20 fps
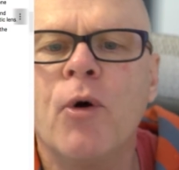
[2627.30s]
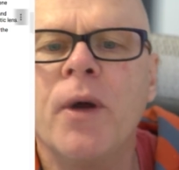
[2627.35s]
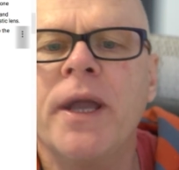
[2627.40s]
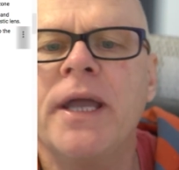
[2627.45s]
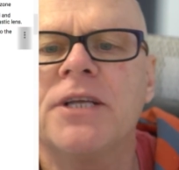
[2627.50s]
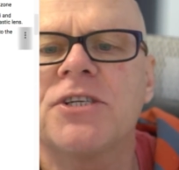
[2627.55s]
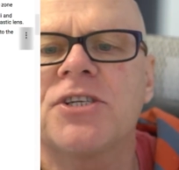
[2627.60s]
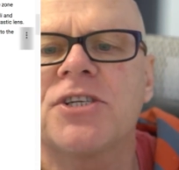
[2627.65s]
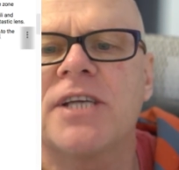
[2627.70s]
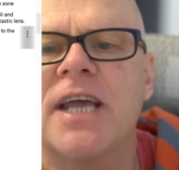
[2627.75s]

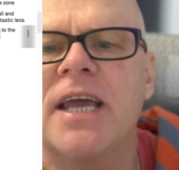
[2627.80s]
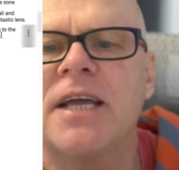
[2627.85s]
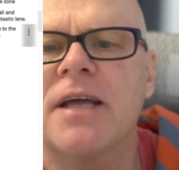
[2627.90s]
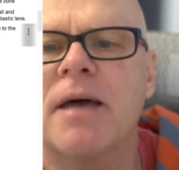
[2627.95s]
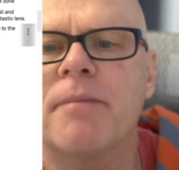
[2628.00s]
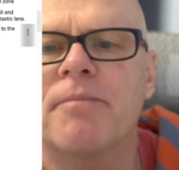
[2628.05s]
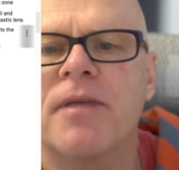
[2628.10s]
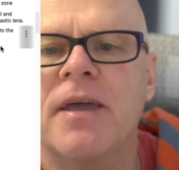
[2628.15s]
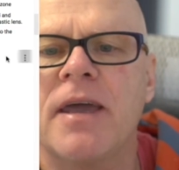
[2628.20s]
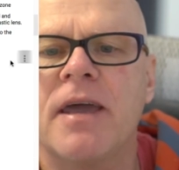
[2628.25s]
has
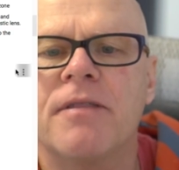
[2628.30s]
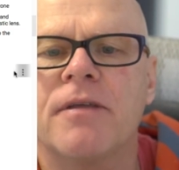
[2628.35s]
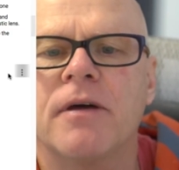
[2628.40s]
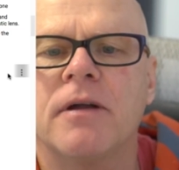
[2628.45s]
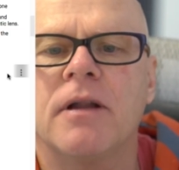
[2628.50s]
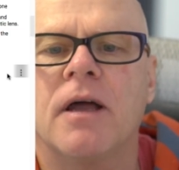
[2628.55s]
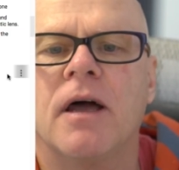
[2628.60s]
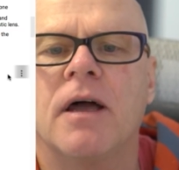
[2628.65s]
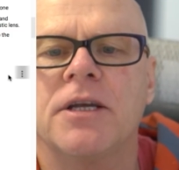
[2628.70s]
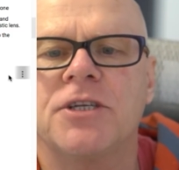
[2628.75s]
said up there
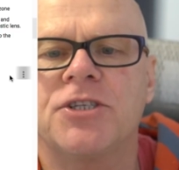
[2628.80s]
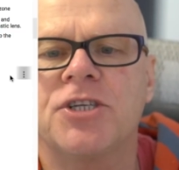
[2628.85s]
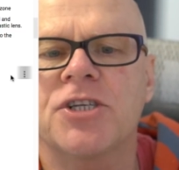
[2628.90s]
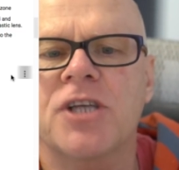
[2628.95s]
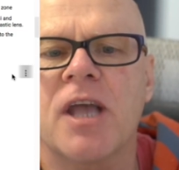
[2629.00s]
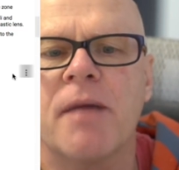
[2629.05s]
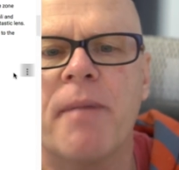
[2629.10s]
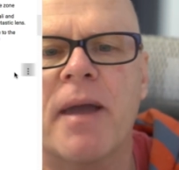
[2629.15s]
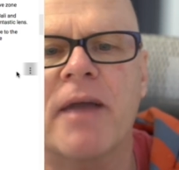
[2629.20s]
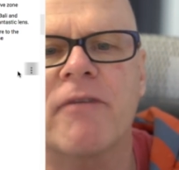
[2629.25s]
that uh, he's
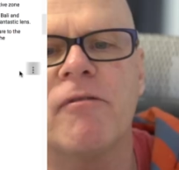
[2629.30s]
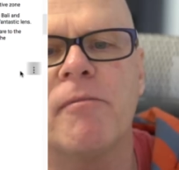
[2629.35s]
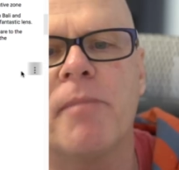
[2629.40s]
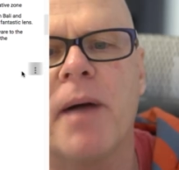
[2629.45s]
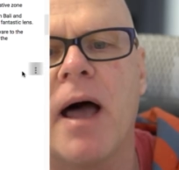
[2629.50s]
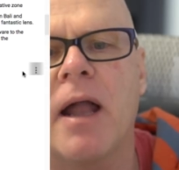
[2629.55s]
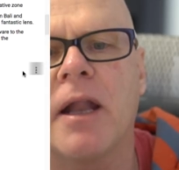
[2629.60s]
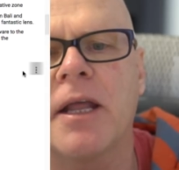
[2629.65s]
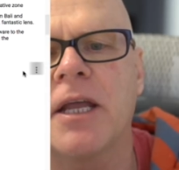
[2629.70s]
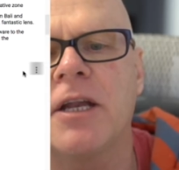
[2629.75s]
just come back
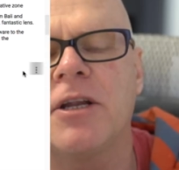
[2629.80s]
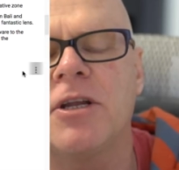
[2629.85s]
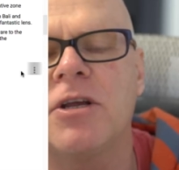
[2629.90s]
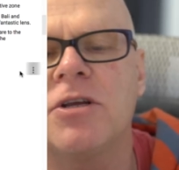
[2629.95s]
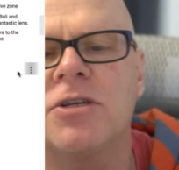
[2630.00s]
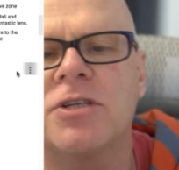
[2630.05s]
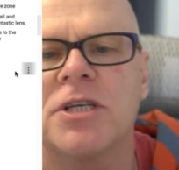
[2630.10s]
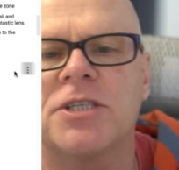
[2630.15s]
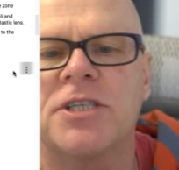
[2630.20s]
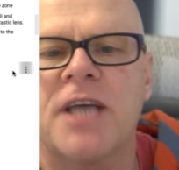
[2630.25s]
from Bali and
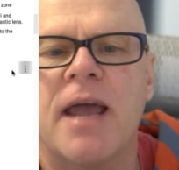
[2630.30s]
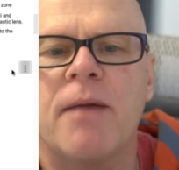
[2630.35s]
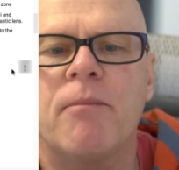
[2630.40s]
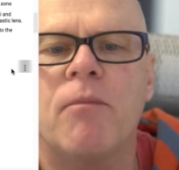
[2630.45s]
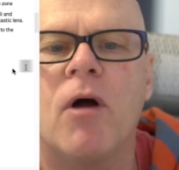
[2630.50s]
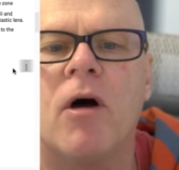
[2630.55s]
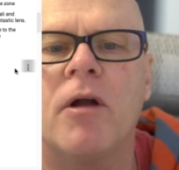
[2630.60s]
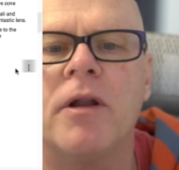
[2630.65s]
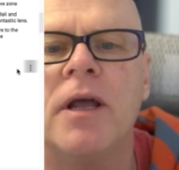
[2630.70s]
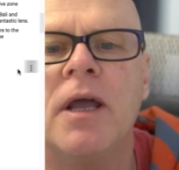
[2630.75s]
used the
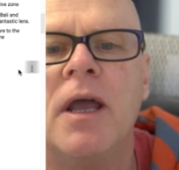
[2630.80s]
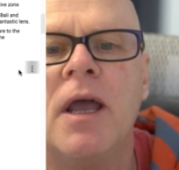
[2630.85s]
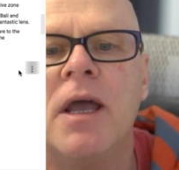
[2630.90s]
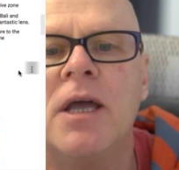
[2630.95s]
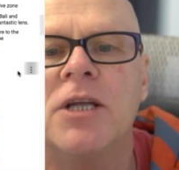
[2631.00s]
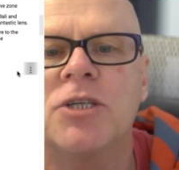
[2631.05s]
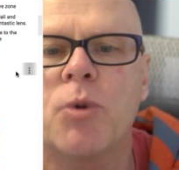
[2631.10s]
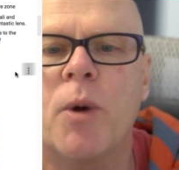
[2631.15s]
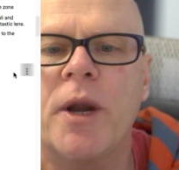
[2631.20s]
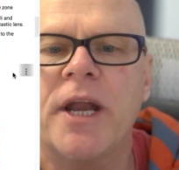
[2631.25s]
Tamron
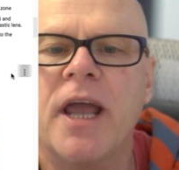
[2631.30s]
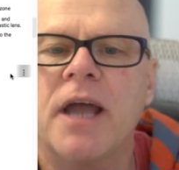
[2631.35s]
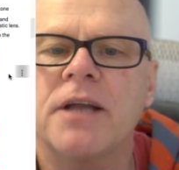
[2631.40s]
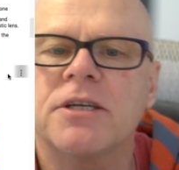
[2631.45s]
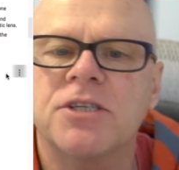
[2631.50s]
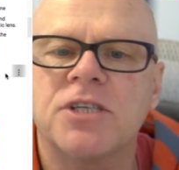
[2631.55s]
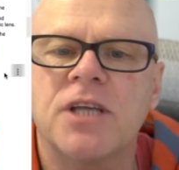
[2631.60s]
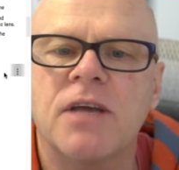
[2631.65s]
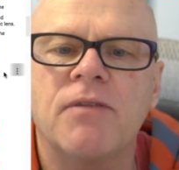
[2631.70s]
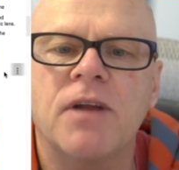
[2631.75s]

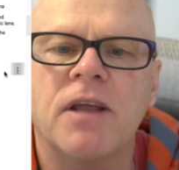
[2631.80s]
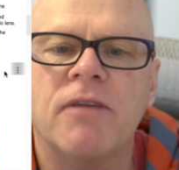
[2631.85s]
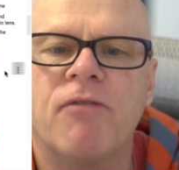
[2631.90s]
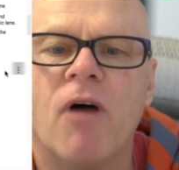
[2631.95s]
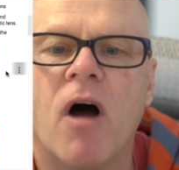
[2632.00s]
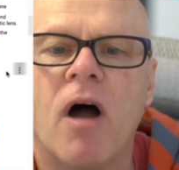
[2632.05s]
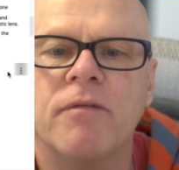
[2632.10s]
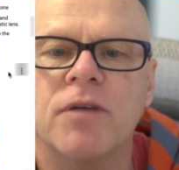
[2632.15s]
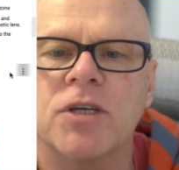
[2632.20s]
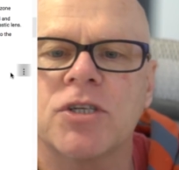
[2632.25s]
28 to
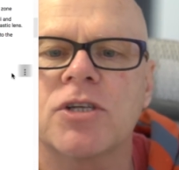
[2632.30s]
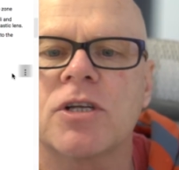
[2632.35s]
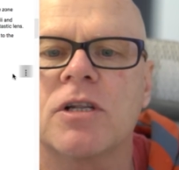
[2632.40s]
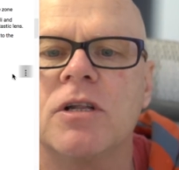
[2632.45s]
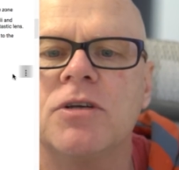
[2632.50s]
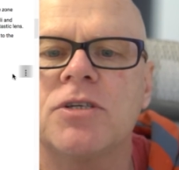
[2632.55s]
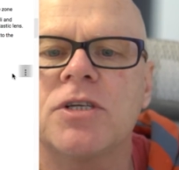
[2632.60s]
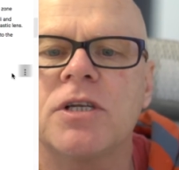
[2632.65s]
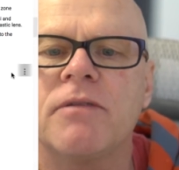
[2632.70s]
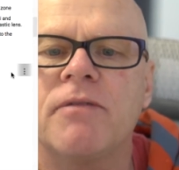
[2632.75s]
75
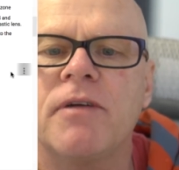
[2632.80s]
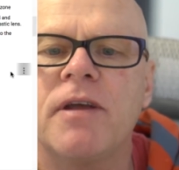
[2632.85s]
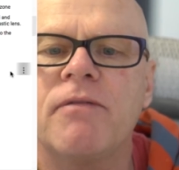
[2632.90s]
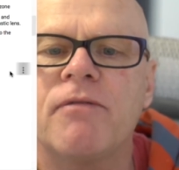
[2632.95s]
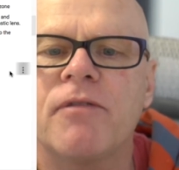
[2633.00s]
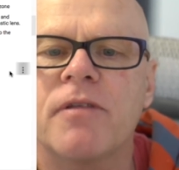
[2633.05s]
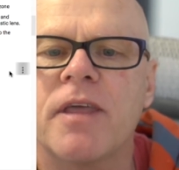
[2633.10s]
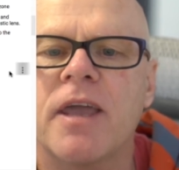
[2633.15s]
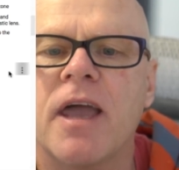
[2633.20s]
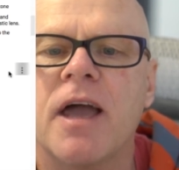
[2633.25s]

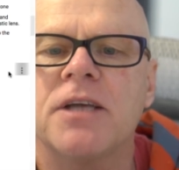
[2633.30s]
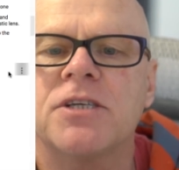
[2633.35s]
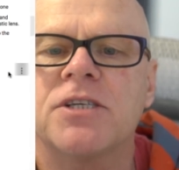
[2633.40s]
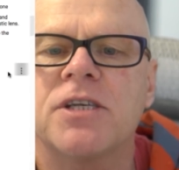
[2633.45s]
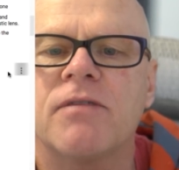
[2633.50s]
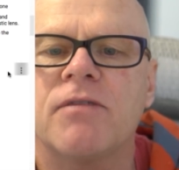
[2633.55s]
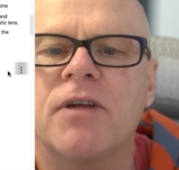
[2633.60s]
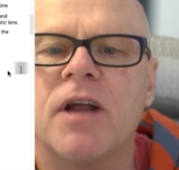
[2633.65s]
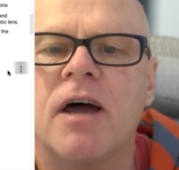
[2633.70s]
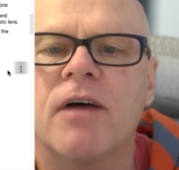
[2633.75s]
exclusively for the
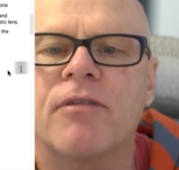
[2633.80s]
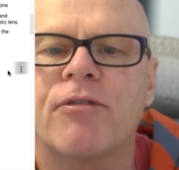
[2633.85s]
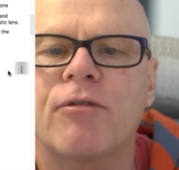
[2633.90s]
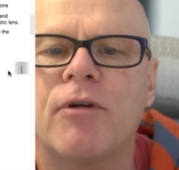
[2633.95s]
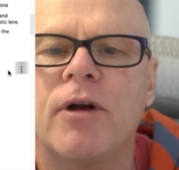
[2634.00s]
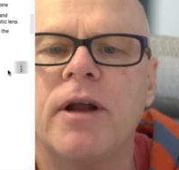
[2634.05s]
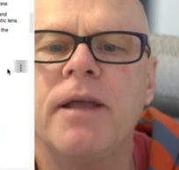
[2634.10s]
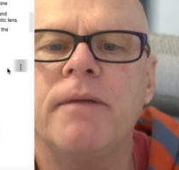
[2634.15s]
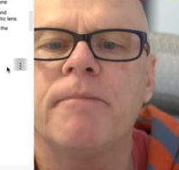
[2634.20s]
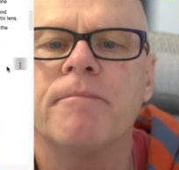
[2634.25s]

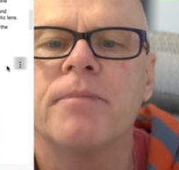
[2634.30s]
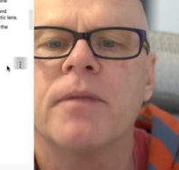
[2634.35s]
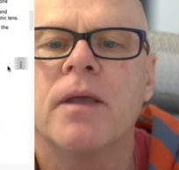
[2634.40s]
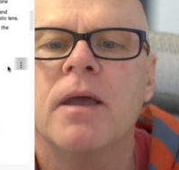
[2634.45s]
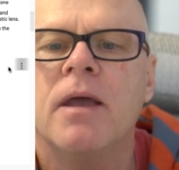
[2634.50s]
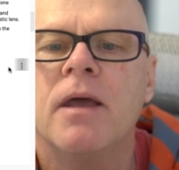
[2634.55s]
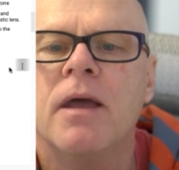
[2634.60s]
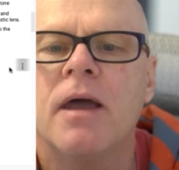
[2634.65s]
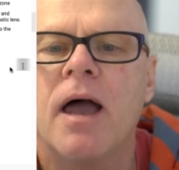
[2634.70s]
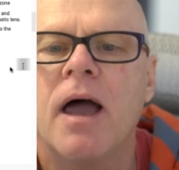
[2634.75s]
A7R3
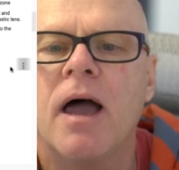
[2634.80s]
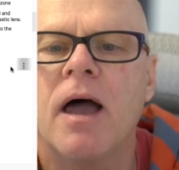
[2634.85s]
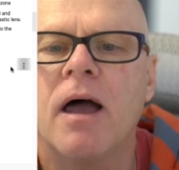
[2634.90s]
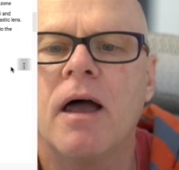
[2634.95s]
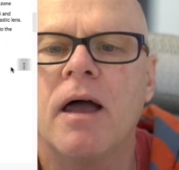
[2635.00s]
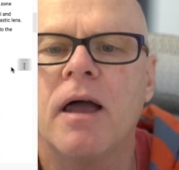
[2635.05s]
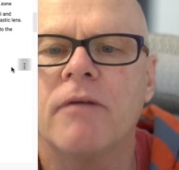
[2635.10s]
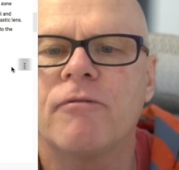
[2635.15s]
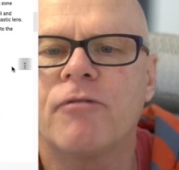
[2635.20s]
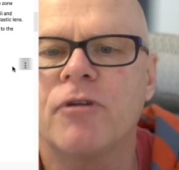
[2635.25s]

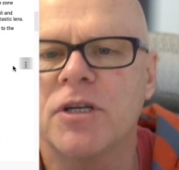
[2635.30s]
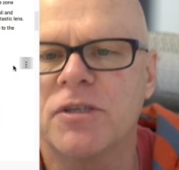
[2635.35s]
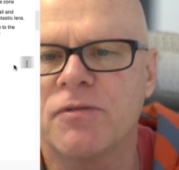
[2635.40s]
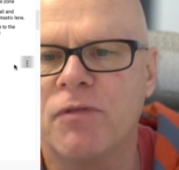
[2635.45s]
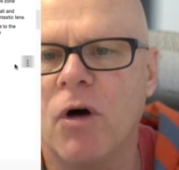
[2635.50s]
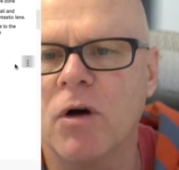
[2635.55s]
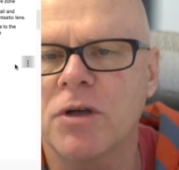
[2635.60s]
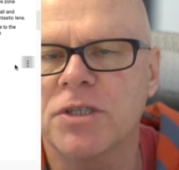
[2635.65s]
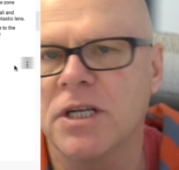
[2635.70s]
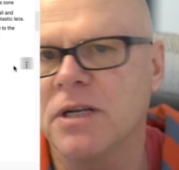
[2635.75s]
uh, for
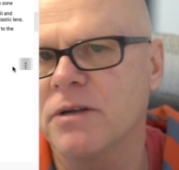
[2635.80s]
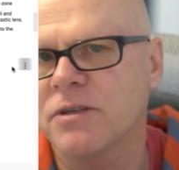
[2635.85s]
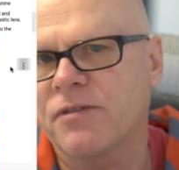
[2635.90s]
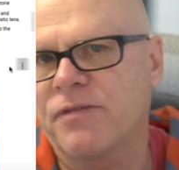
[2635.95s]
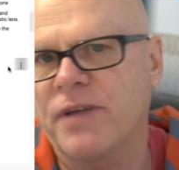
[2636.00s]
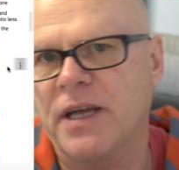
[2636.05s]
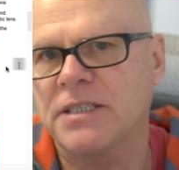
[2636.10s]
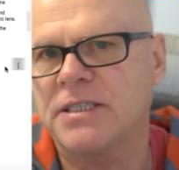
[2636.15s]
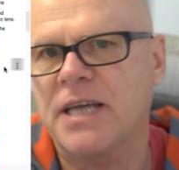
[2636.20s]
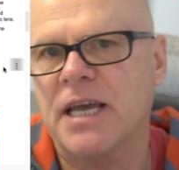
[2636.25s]
his vlogs, and
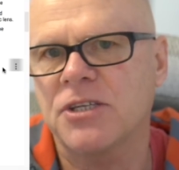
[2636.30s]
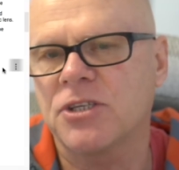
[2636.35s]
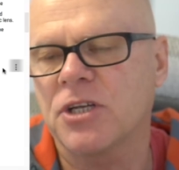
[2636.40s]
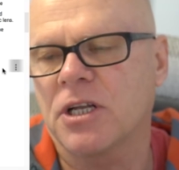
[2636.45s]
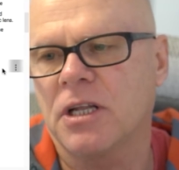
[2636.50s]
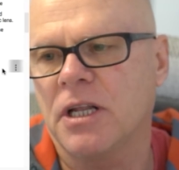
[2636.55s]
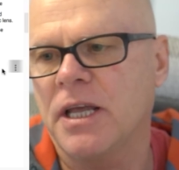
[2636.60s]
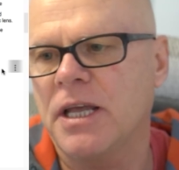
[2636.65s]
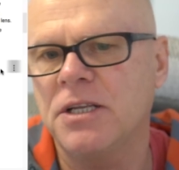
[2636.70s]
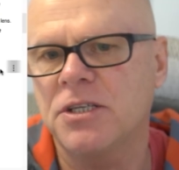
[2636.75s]
it's a
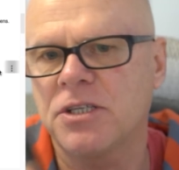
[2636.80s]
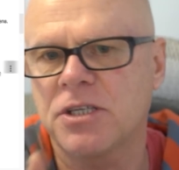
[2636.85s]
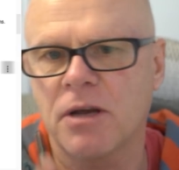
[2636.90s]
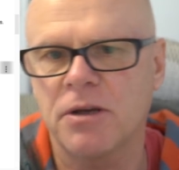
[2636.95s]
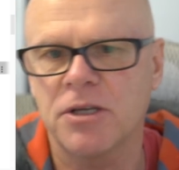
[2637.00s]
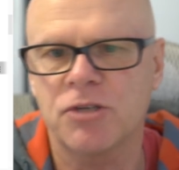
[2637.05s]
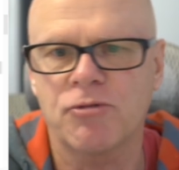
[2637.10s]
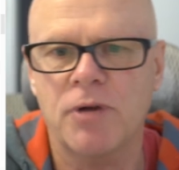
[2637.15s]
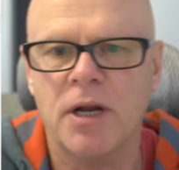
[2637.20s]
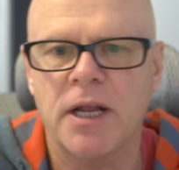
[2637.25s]
fantastic lens.
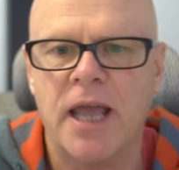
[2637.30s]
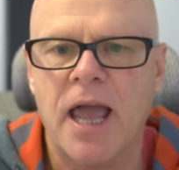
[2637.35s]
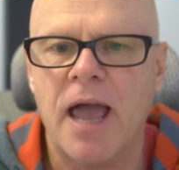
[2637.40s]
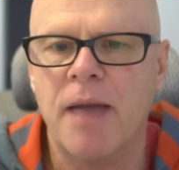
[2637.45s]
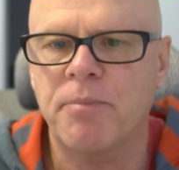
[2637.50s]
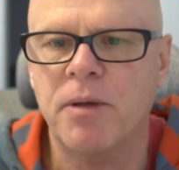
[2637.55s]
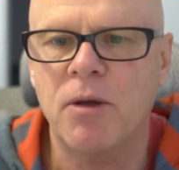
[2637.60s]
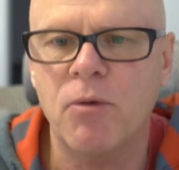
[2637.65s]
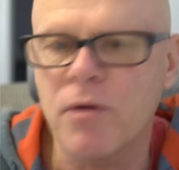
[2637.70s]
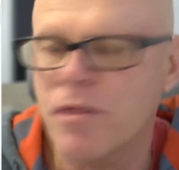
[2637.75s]
So he's really
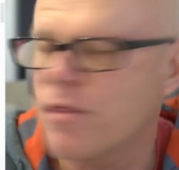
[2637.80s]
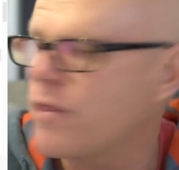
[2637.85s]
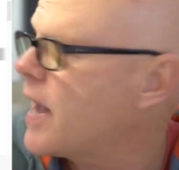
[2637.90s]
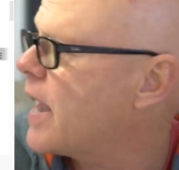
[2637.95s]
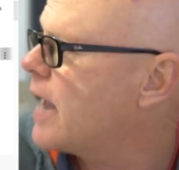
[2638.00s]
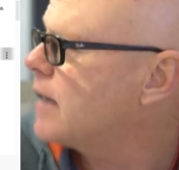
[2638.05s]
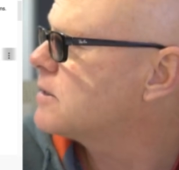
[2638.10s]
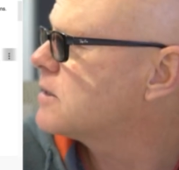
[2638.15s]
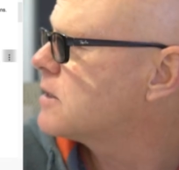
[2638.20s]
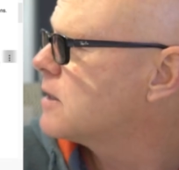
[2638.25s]
happy with
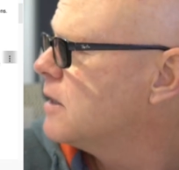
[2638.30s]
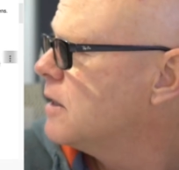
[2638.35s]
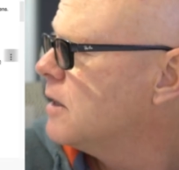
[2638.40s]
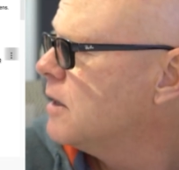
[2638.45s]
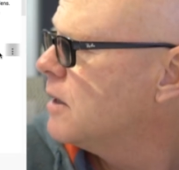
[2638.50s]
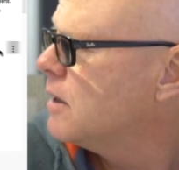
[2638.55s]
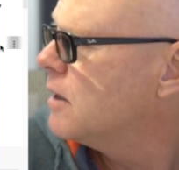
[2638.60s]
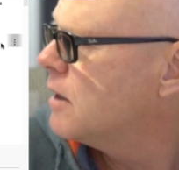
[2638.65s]
that